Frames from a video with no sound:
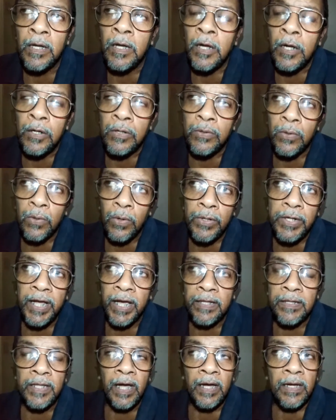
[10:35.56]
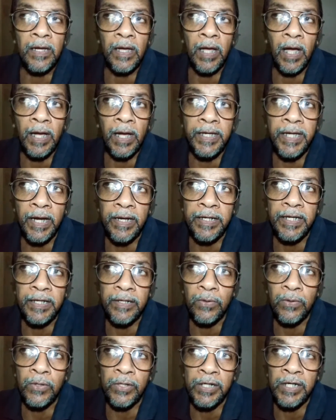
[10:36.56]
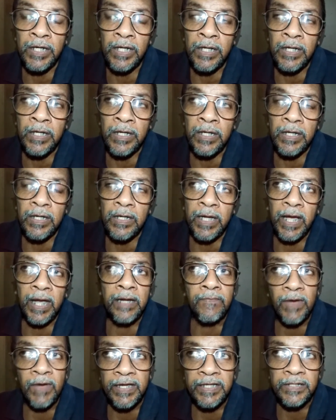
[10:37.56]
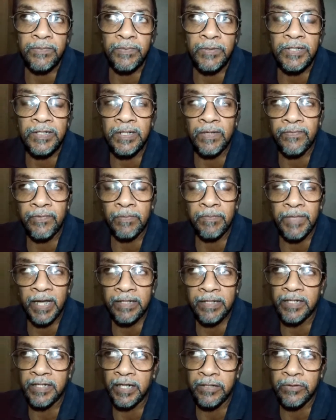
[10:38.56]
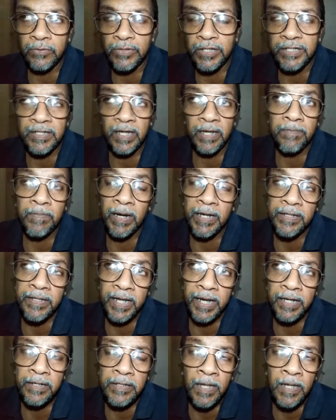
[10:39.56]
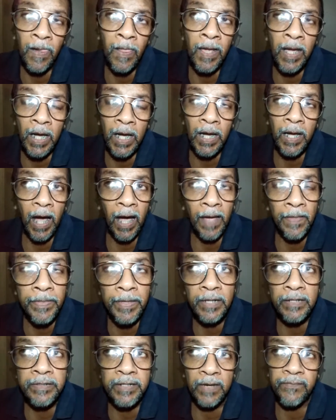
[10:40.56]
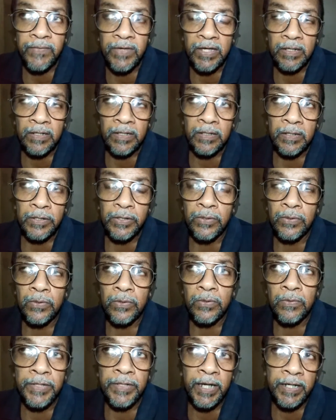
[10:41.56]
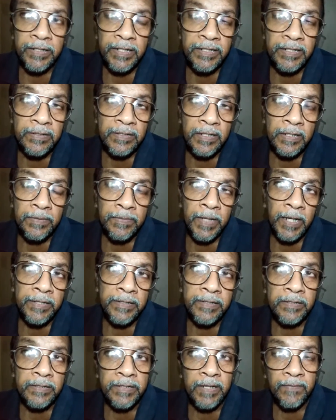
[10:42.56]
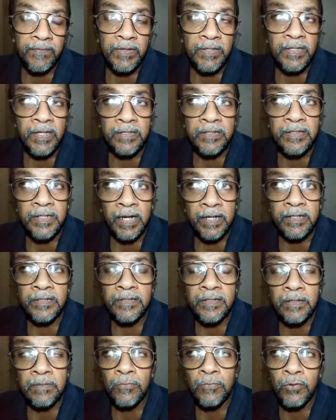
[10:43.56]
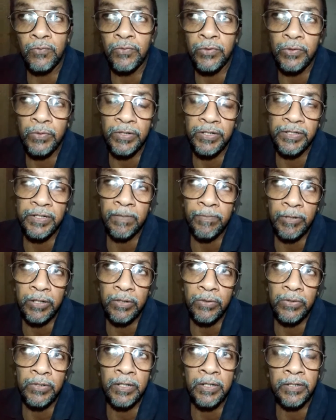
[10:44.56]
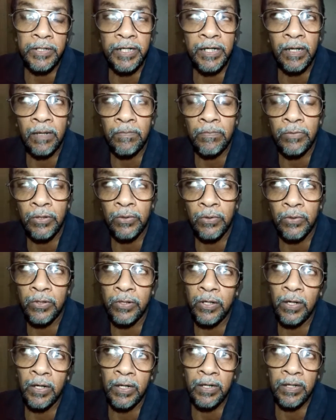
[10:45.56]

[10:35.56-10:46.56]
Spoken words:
road and the Kandy road. And vice versa from that side to this side. But then other traffic, that is that traffic that doesn't move towards Dematagoda, Nikambo Road or